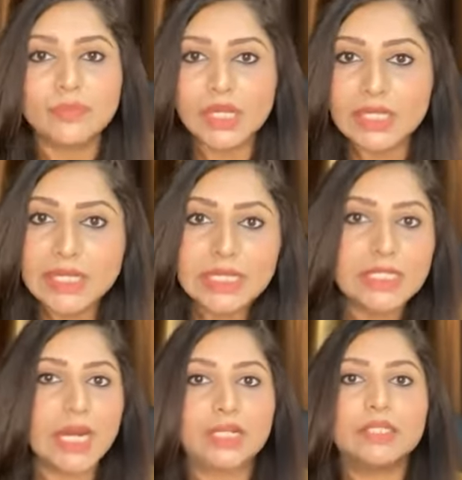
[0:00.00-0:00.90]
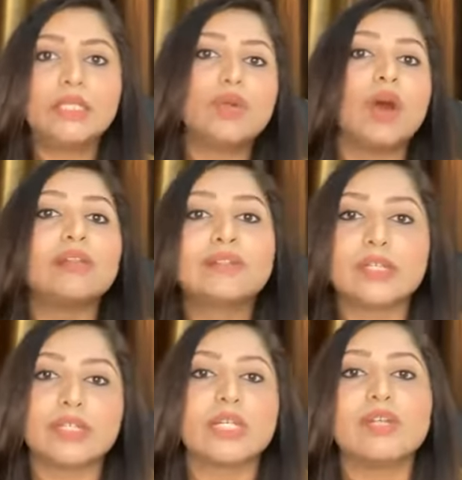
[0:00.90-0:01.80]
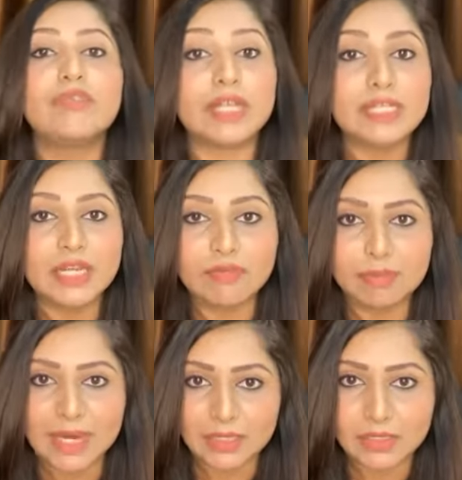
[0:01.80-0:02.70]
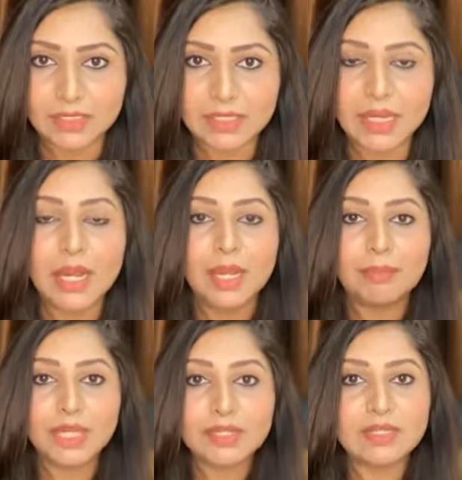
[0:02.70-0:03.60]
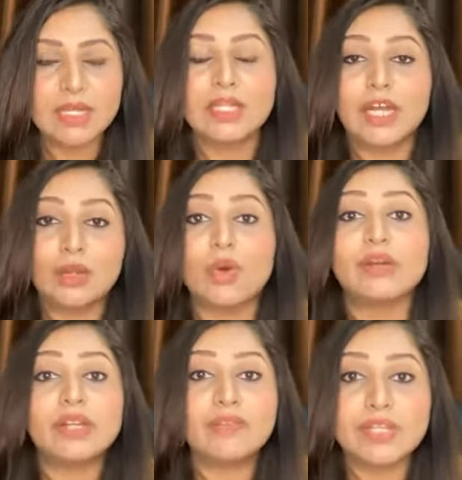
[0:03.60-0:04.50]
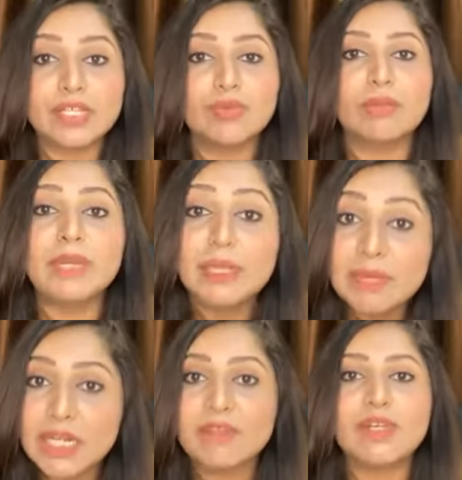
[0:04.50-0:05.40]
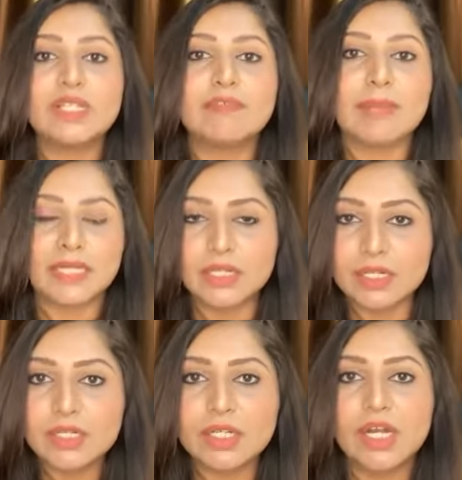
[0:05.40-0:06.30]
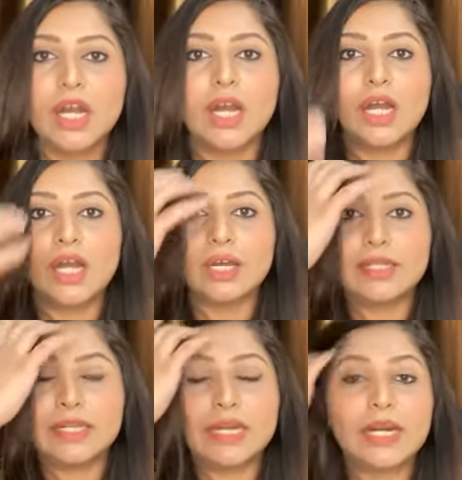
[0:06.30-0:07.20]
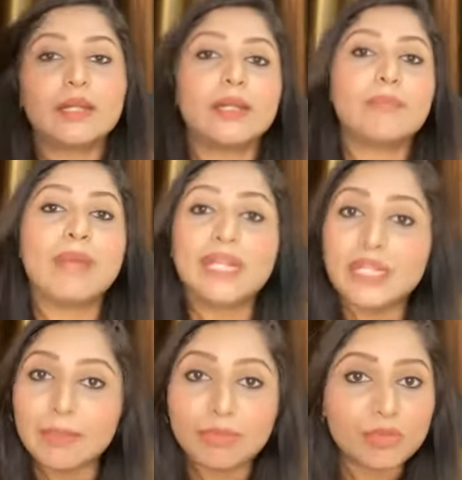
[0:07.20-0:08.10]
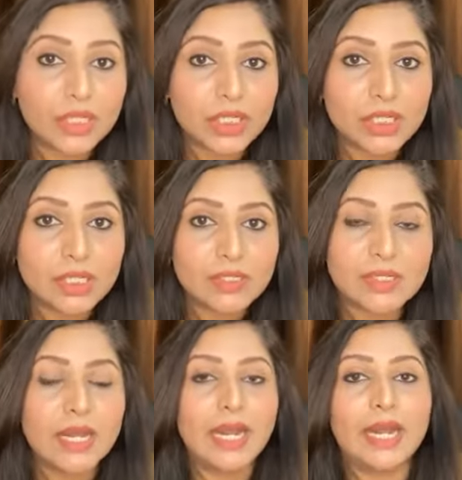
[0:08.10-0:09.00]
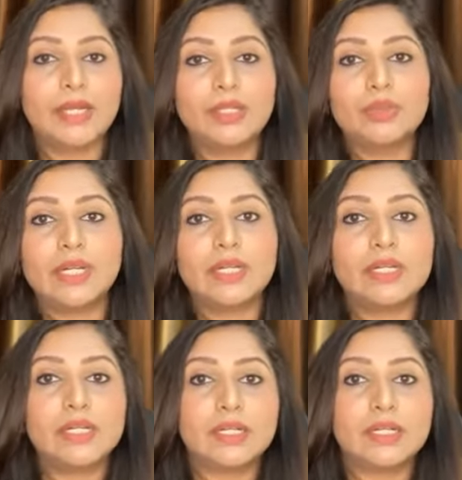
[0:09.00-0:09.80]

These are the non-surgical facelift methods, means they are non-invasive or minimally invasive methods. They are bedtime procedures, and you can